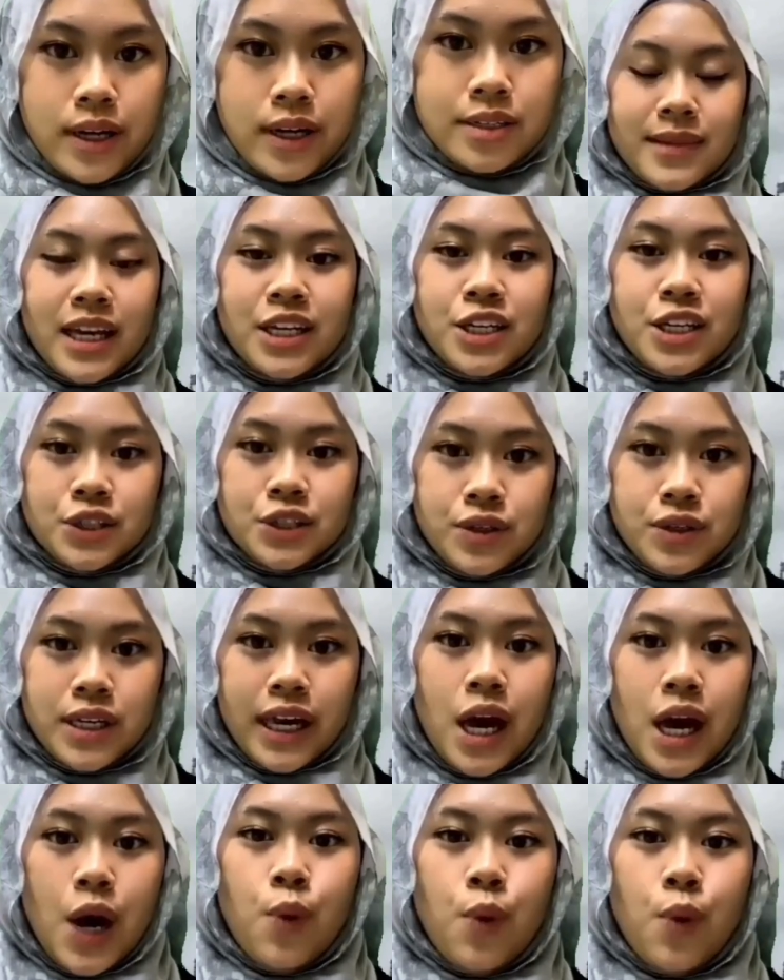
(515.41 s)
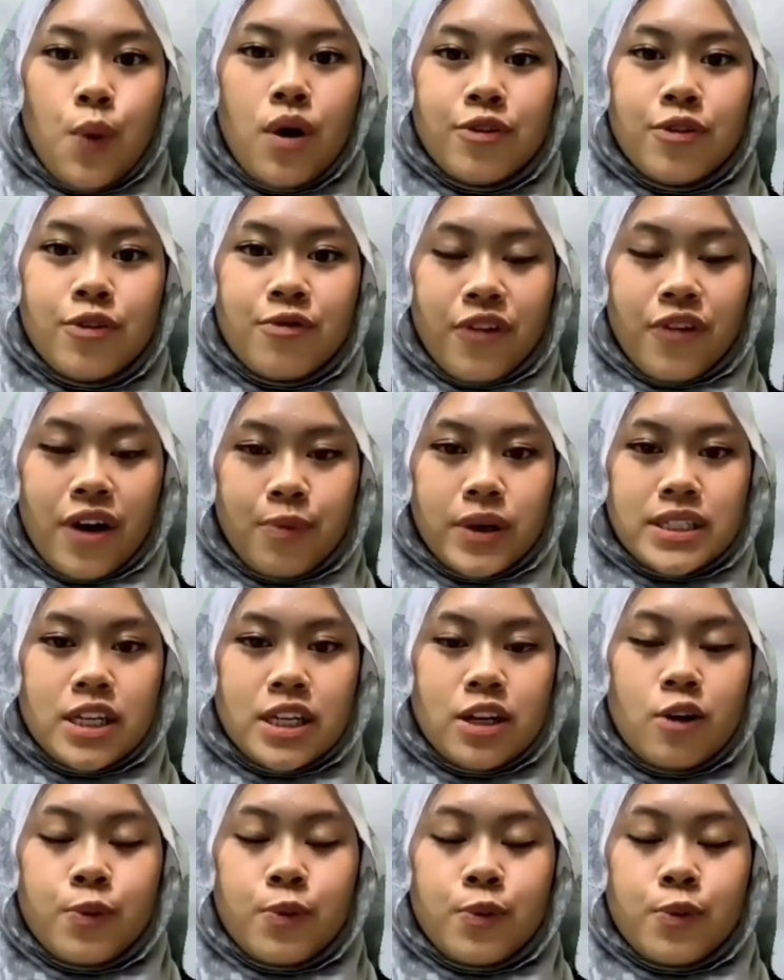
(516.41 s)
In the UK, 1.5% of
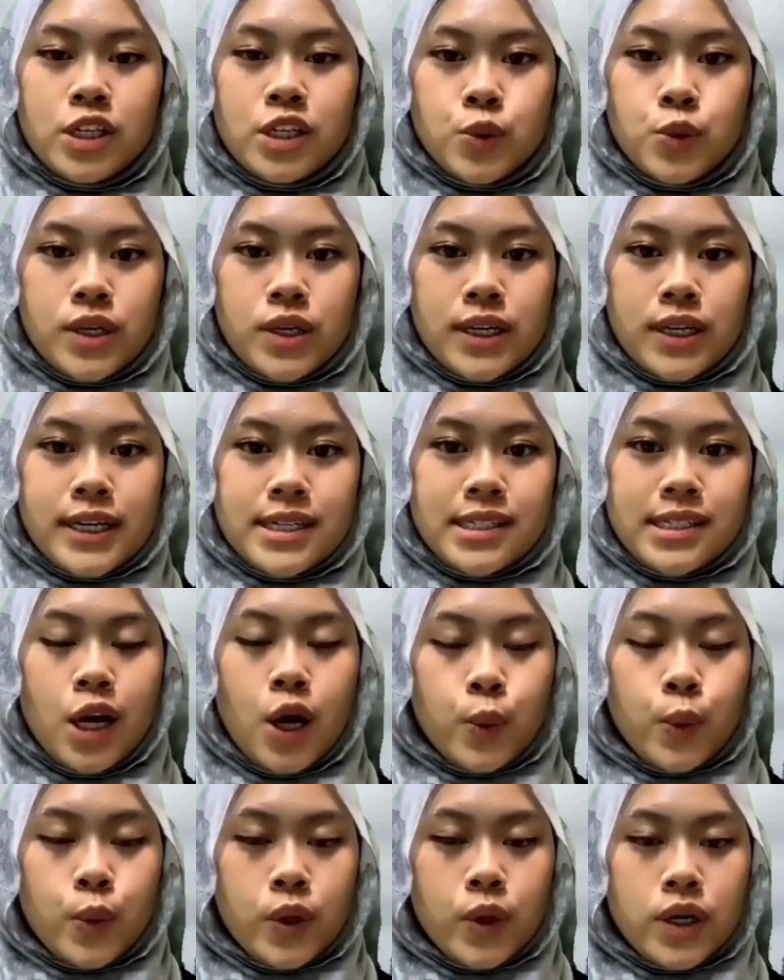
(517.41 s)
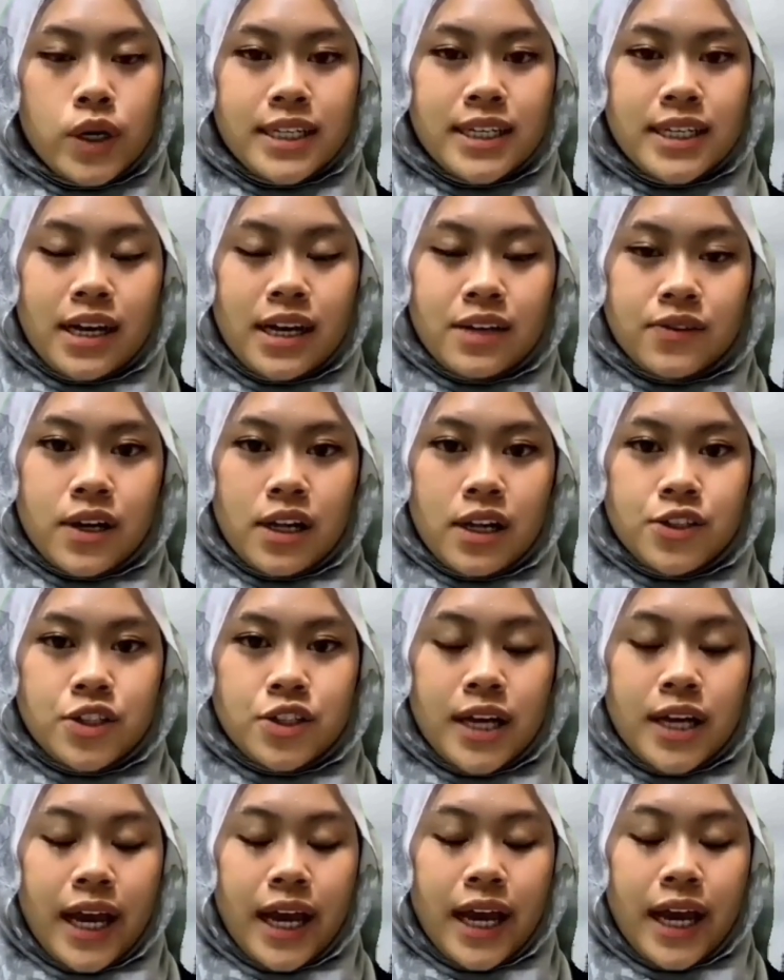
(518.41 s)
British workers work in agriculture
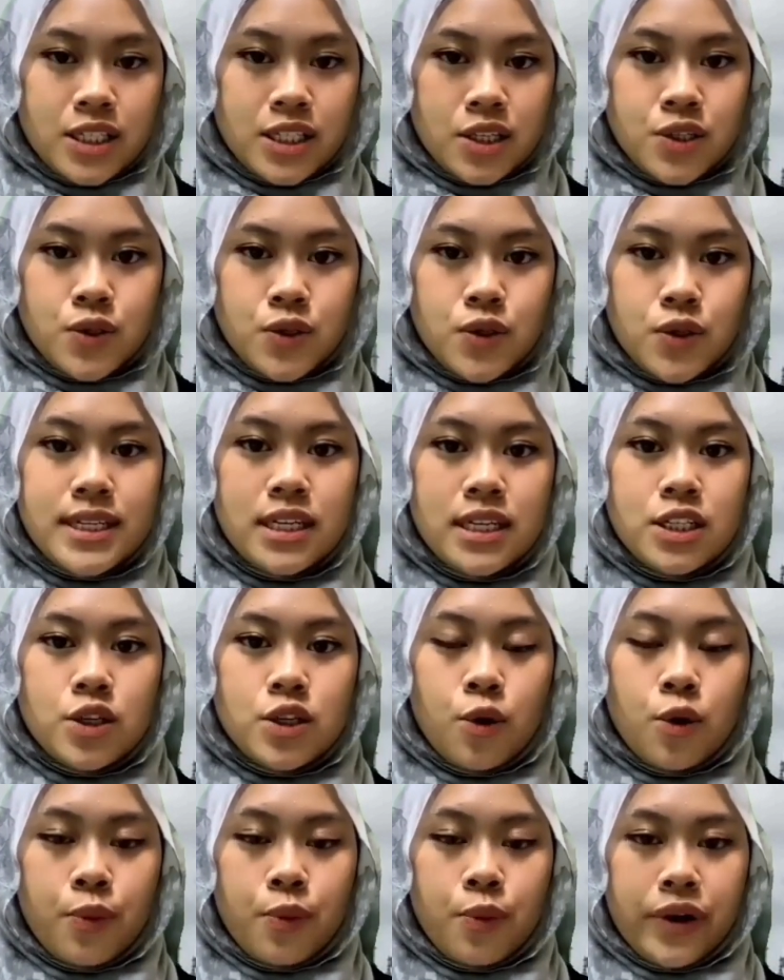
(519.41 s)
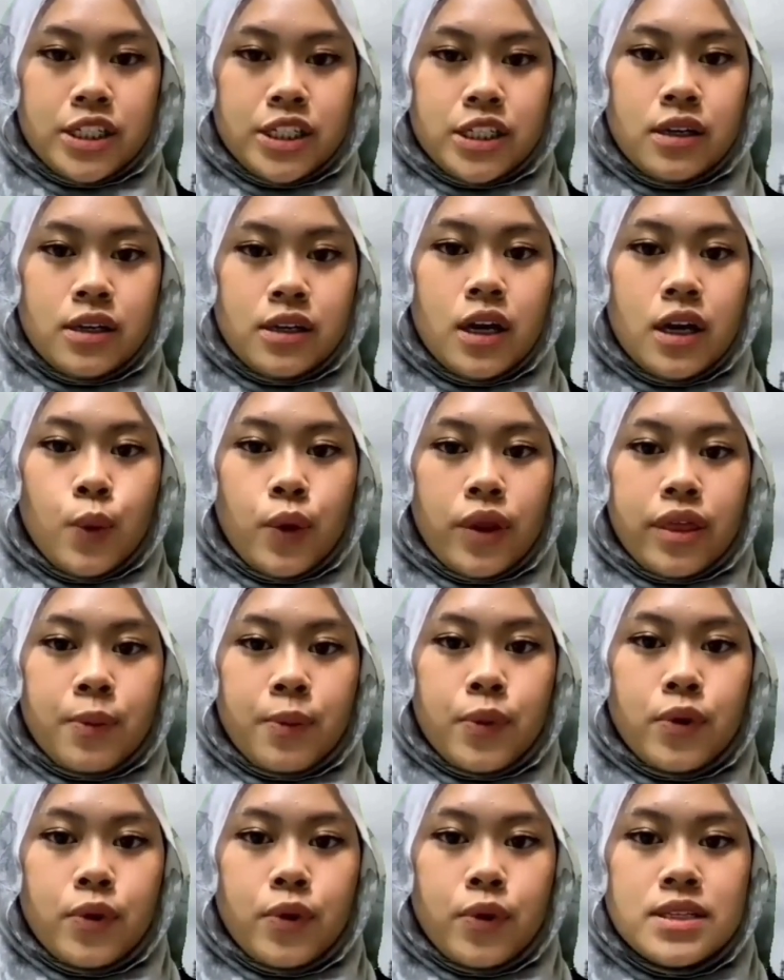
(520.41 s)
and its associated operation, with
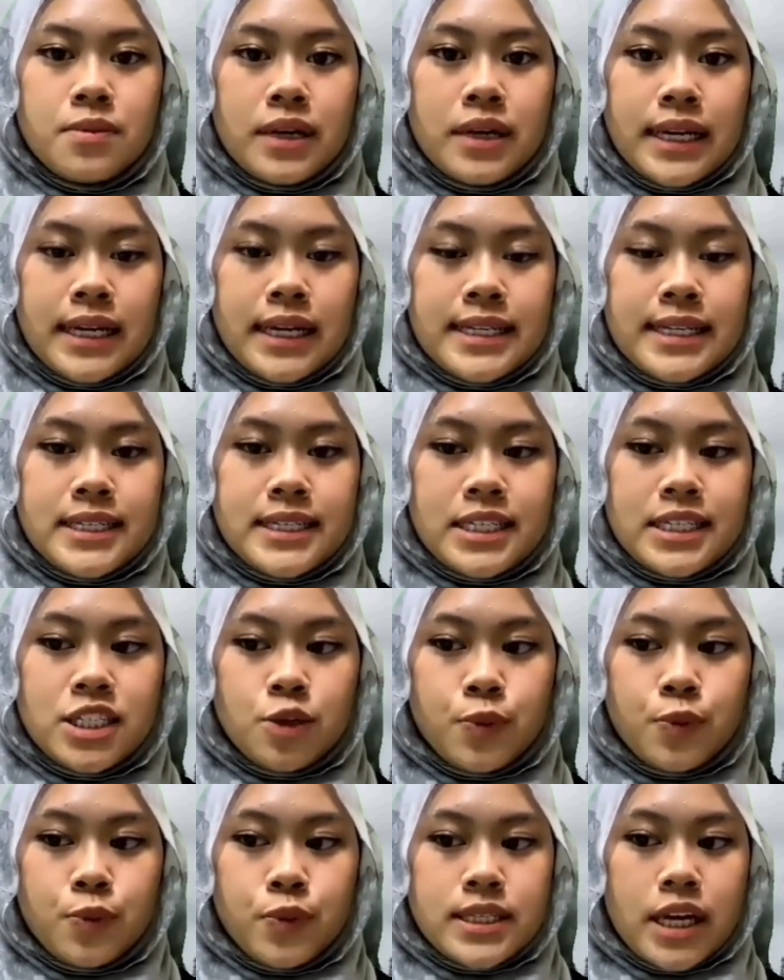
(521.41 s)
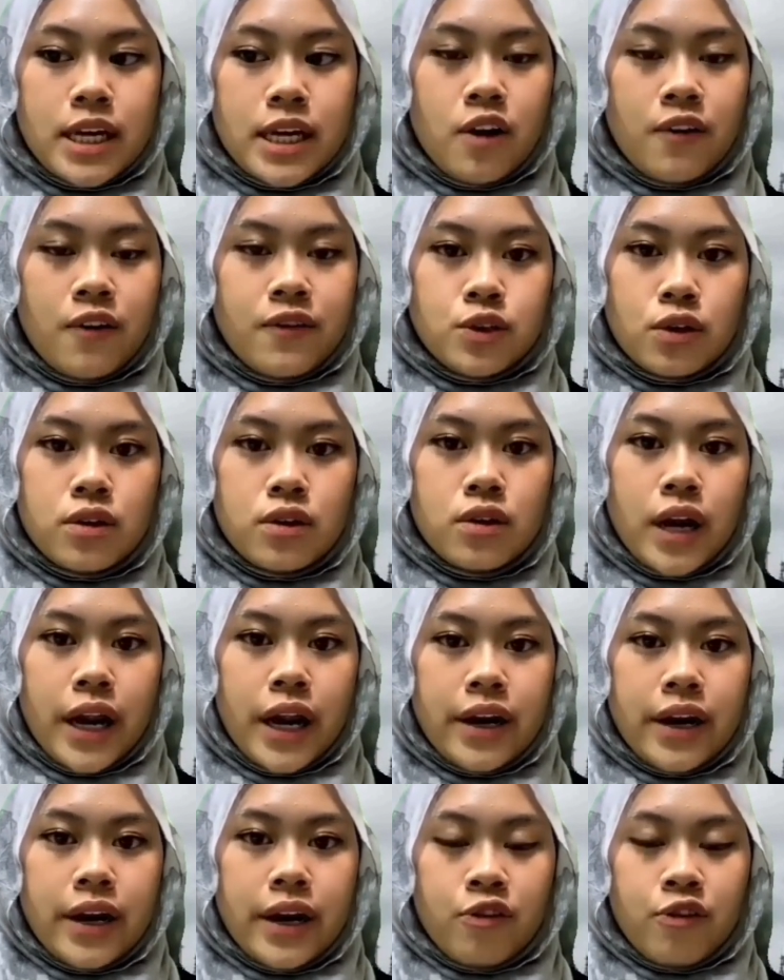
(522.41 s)
approximately 60% of the total area
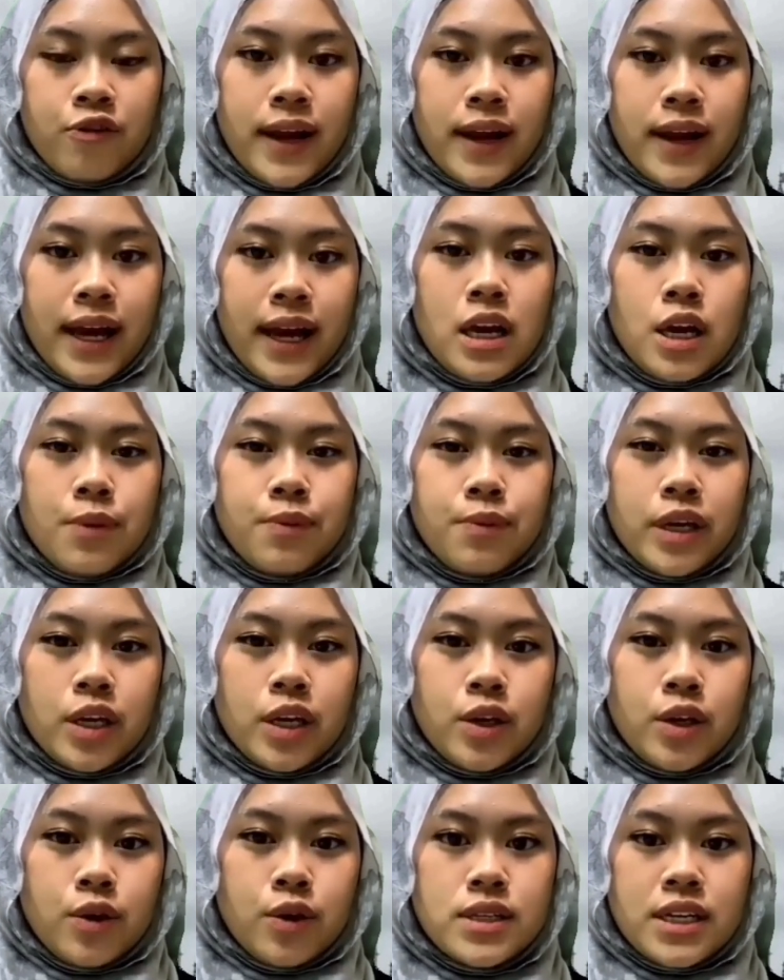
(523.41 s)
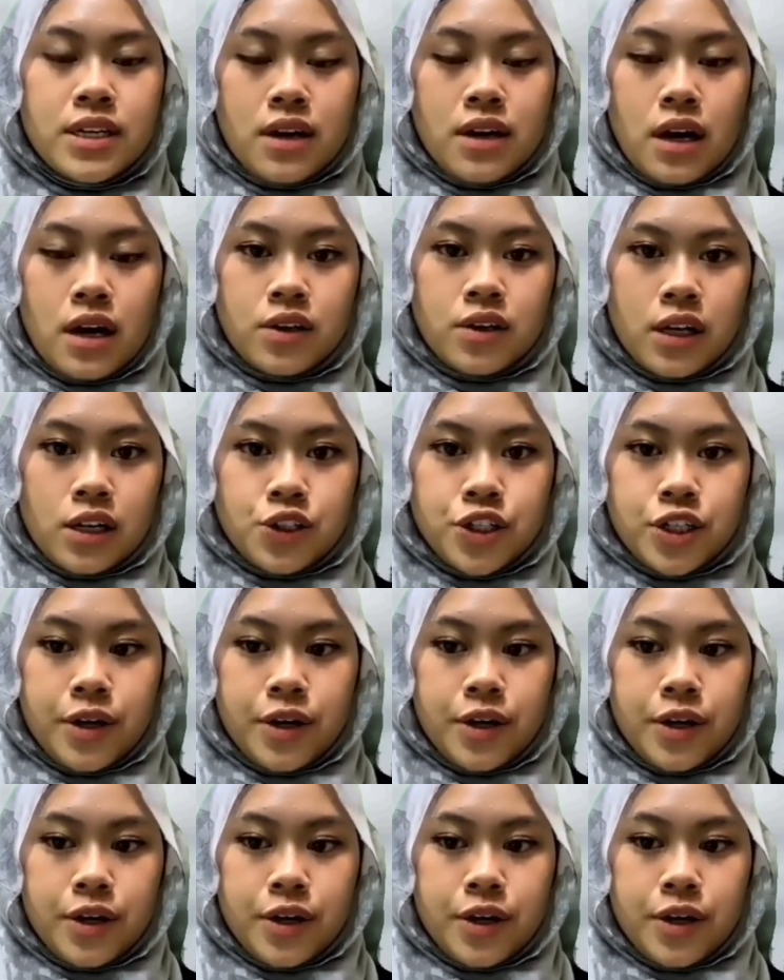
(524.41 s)
of land being used in agriculture.